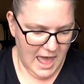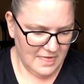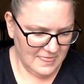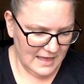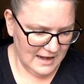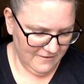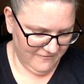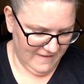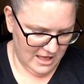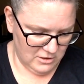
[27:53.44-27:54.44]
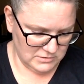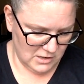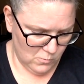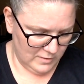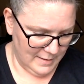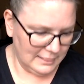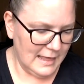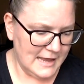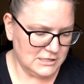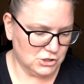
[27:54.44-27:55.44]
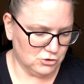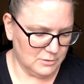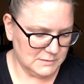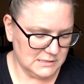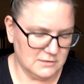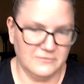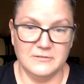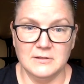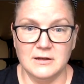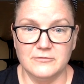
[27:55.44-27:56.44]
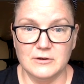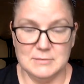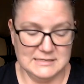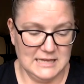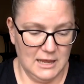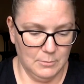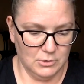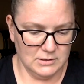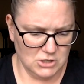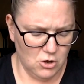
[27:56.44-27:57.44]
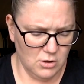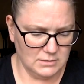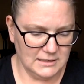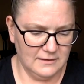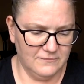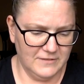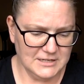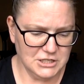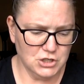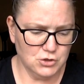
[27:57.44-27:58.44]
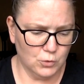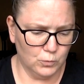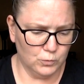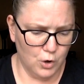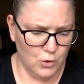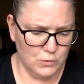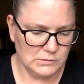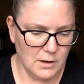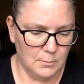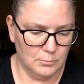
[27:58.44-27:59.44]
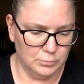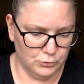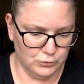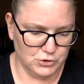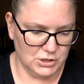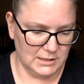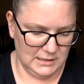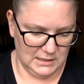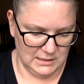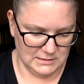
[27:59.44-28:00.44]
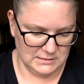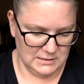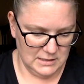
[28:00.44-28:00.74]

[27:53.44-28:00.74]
And then I found on one of my last trips to the uh, freebie table, it's called a Vintage Rose Brooch Kit.